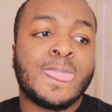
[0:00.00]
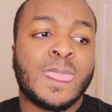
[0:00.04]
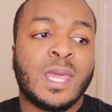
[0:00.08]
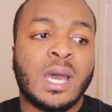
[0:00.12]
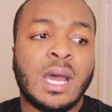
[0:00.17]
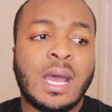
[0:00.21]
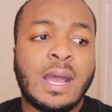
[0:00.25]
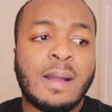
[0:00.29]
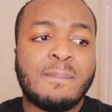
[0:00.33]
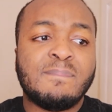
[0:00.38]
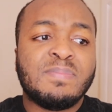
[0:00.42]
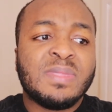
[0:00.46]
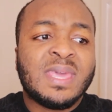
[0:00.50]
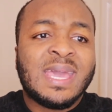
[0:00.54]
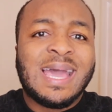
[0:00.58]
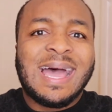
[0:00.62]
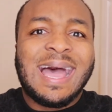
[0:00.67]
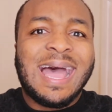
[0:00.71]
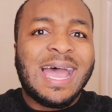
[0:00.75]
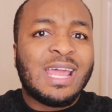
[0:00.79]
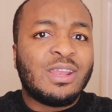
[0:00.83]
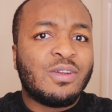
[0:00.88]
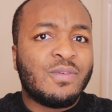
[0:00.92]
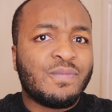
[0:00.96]
I
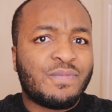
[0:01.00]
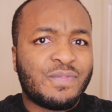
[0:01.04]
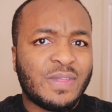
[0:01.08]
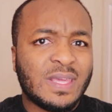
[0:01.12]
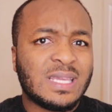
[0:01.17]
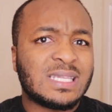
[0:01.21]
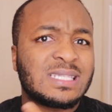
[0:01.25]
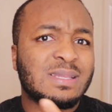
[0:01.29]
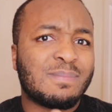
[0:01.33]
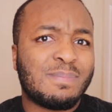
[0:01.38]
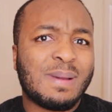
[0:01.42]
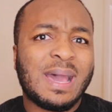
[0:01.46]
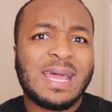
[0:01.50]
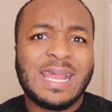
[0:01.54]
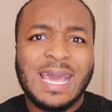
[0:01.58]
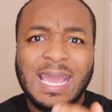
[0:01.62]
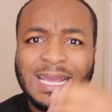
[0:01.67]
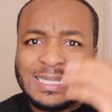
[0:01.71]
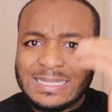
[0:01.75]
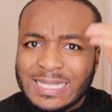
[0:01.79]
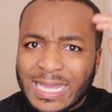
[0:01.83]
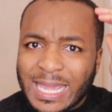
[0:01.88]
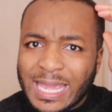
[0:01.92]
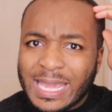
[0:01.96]
don't think it's a bad
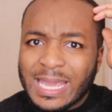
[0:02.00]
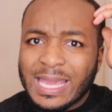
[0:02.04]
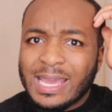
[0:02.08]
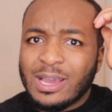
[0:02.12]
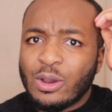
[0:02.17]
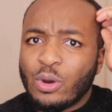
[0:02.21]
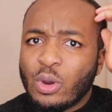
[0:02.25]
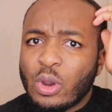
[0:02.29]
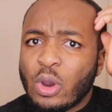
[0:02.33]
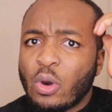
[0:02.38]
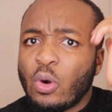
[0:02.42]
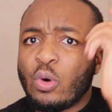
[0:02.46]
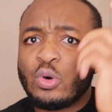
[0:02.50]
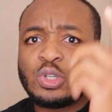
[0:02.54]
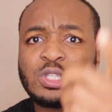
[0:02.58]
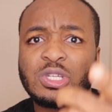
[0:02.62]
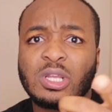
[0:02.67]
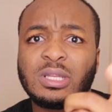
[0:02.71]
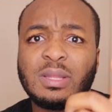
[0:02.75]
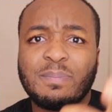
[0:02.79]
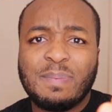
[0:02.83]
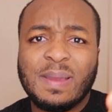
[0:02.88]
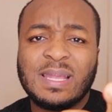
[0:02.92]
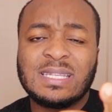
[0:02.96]
idea.
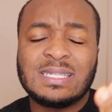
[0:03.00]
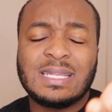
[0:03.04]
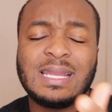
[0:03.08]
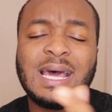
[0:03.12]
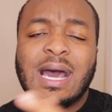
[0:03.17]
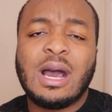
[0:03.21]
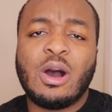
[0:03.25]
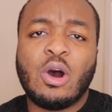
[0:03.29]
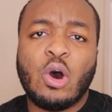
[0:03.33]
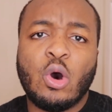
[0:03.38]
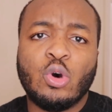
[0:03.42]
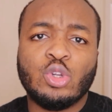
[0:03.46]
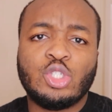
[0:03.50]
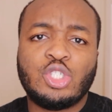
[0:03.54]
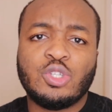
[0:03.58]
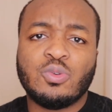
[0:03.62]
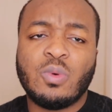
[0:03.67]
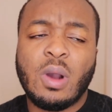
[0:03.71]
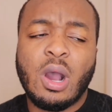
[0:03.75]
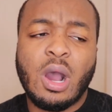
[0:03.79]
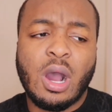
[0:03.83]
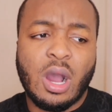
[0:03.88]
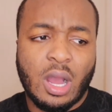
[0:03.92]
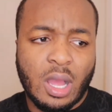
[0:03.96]
Also depends on how old
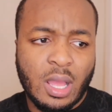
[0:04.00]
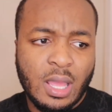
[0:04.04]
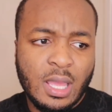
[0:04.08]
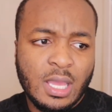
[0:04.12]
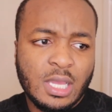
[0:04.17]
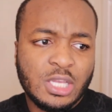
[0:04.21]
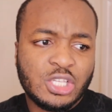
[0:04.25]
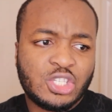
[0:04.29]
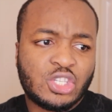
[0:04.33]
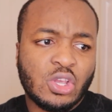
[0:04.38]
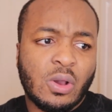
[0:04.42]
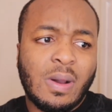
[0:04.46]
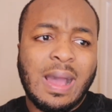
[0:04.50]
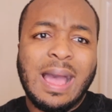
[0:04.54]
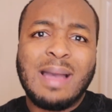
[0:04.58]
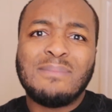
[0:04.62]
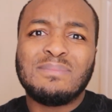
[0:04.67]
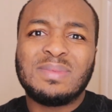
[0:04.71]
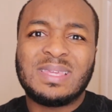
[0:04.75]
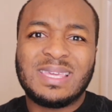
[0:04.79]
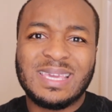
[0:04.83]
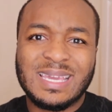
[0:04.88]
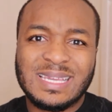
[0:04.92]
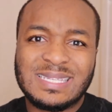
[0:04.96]
you are. So
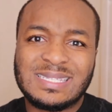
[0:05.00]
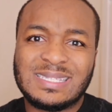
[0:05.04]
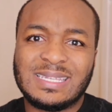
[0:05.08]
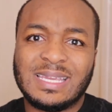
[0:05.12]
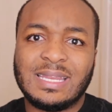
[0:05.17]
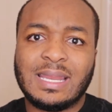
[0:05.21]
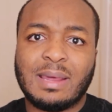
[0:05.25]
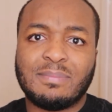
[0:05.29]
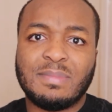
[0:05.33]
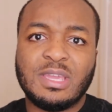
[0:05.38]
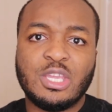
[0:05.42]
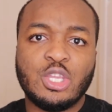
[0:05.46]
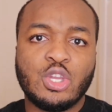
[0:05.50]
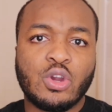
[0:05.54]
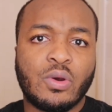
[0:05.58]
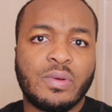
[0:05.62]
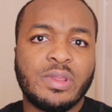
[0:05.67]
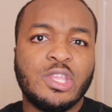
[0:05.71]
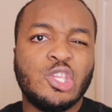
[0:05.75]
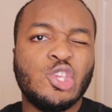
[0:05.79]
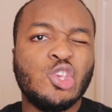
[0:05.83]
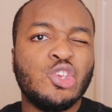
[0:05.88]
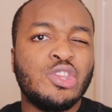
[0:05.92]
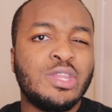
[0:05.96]
I'm guessing, I mean, you're
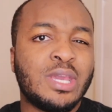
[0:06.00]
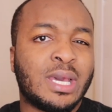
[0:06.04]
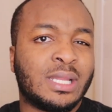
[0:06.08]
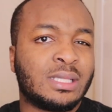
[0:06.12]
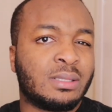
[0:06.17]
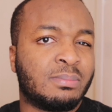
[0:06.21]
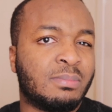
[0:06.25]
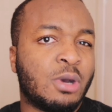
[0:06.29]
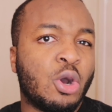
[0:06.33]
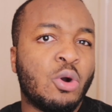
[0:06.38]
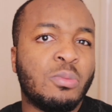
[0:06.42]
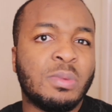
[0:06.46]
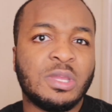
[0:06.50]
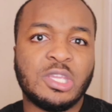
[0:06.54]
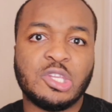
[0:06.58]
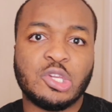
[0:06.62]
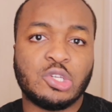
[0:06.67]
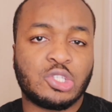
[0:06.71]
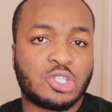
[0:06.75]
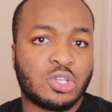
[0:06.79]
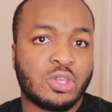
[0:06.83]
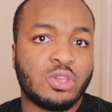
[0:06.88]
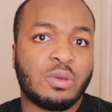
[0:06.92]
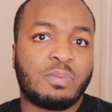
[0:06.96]
in uni at the
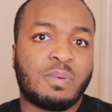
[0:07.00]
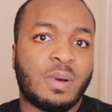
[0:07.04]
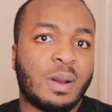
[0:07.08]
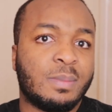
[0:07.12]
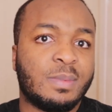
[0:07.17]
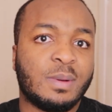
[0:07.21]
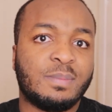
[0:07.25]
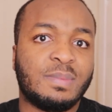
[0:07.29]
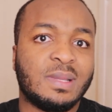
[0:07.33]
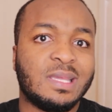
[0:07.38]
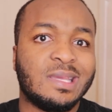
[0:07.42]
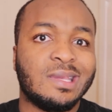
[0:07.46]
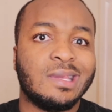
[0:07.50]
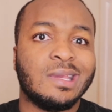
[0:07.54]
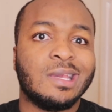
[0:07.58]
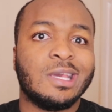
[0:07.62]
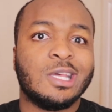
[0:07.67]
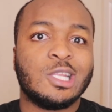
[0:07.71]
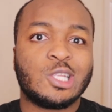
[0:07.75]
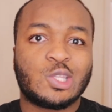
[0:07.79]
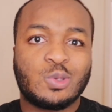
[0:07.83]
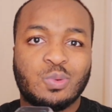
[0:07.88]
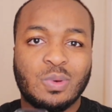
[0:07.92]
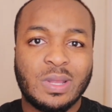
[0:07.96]
moment, so you're probably
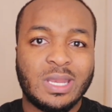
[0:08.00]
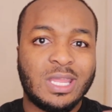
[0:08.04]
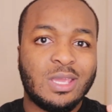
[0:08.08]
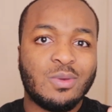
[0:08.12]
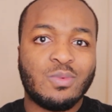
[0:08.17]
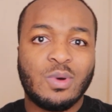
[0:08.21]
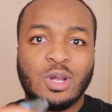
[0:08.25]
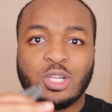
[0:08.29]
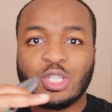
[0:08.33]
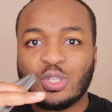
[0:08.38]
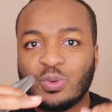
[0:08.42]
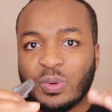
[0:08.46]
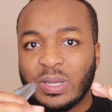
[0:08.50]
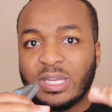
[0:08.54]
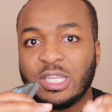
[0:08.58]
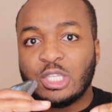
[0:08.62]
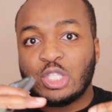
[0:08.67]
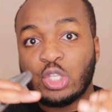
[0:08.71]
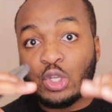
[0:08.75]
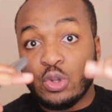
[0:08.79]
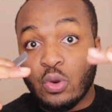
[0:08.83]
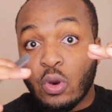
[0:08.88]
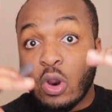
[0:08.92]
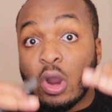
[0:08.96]
21,
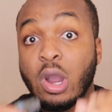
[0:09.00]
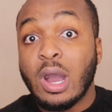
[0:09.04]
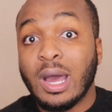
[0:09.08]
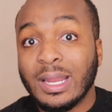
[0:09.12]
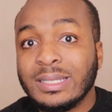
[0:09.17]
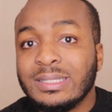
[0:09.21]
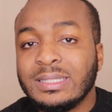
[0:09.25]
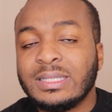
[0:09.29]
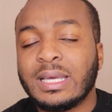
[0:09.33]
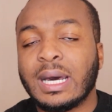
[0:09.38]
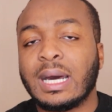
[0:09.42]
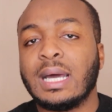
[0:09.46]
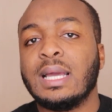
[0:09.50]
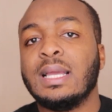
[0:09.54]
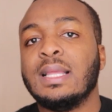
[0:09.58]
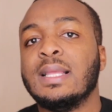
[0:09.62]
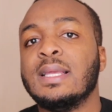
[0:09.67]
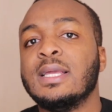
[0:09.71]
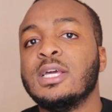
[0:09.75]
22 or under.